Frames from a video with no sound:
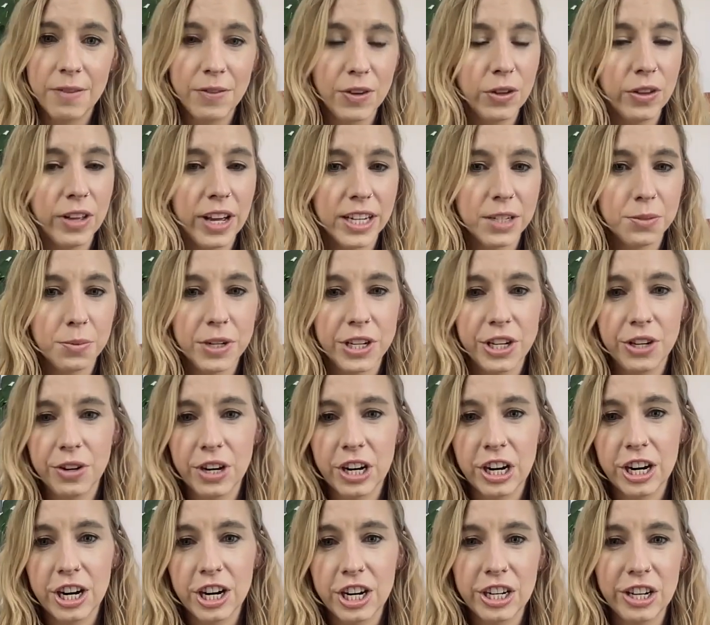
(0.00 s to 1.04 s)
If you liked what you
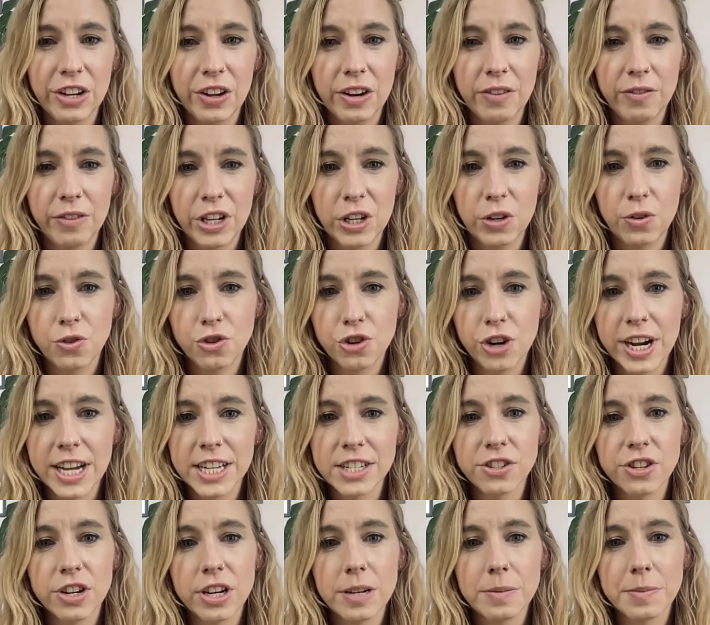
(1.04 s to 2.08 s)
heard, you can view
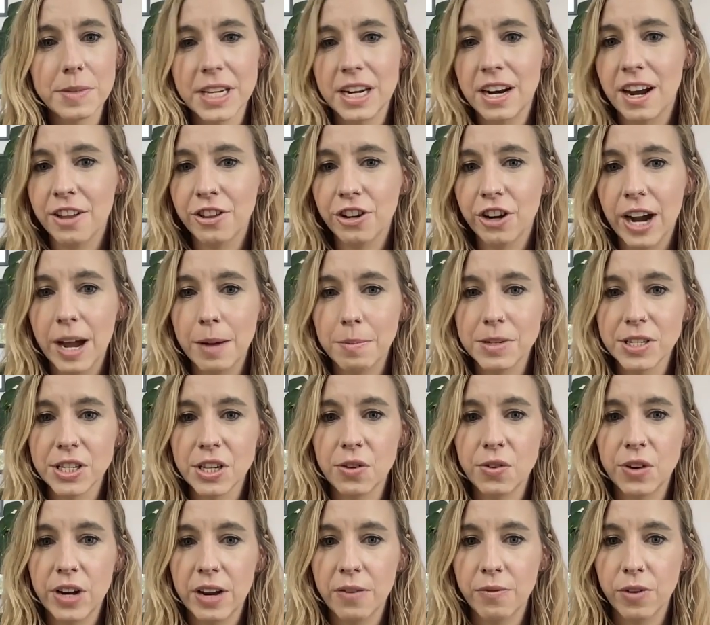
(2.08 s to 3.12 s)
transcripts and other
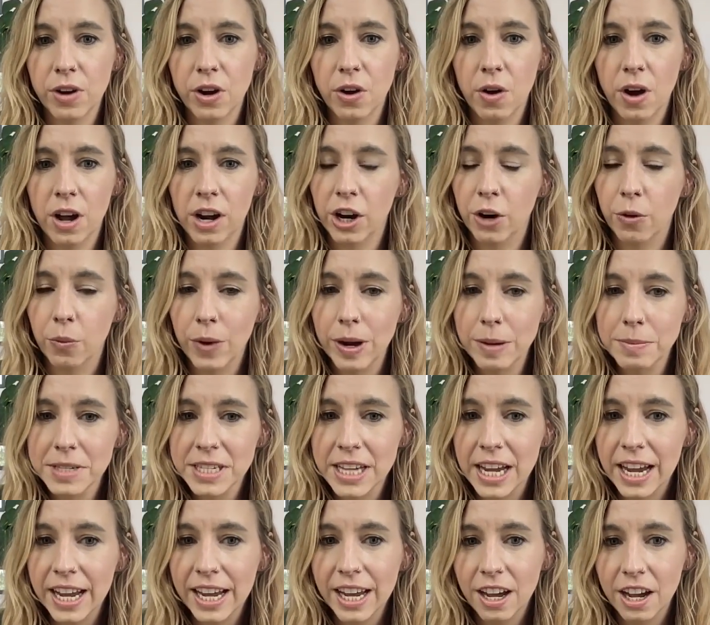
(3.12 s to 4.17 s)
episode info on our
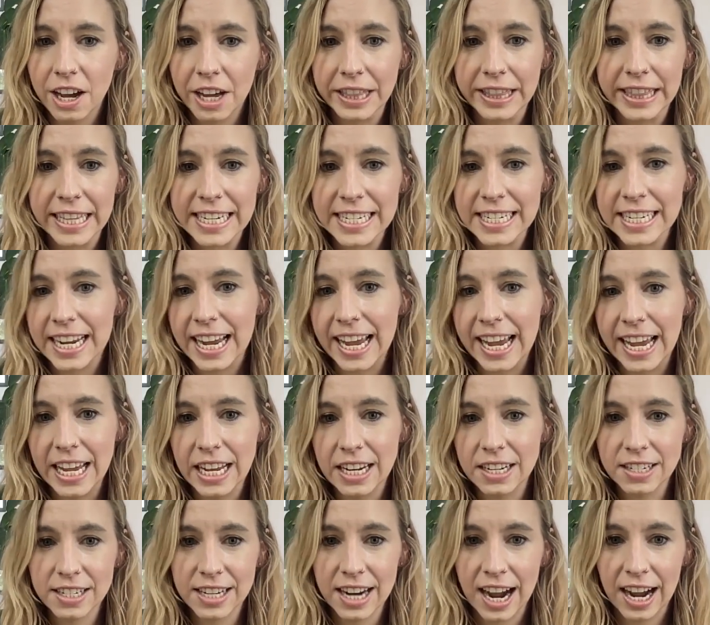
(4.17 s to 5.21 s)
website,
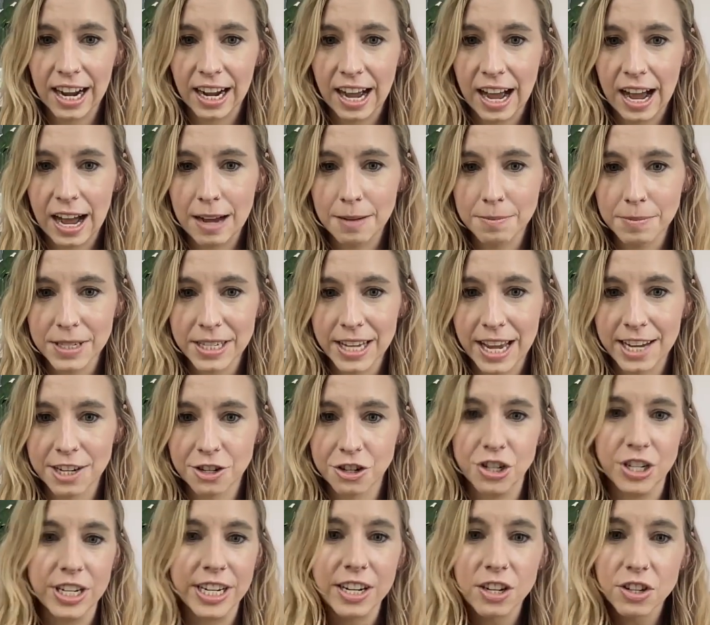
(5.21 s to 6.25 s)

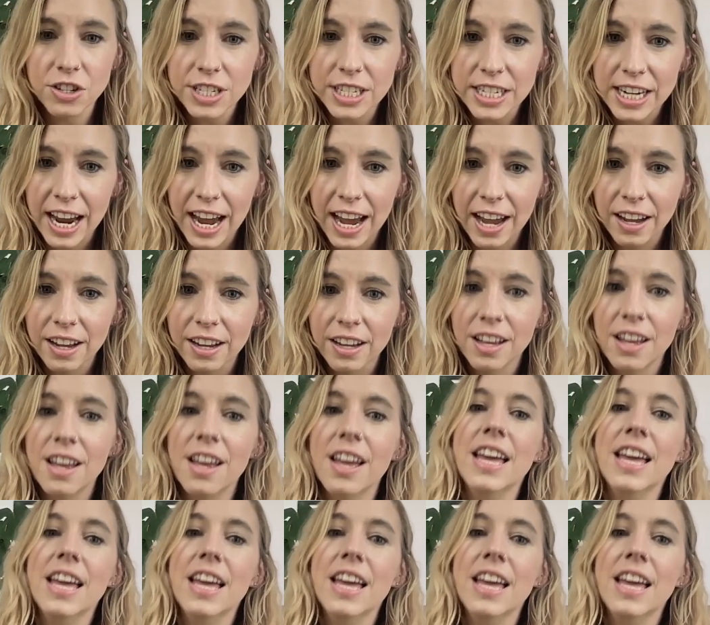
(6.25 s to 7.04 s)
authenticate.com/NeedleStack.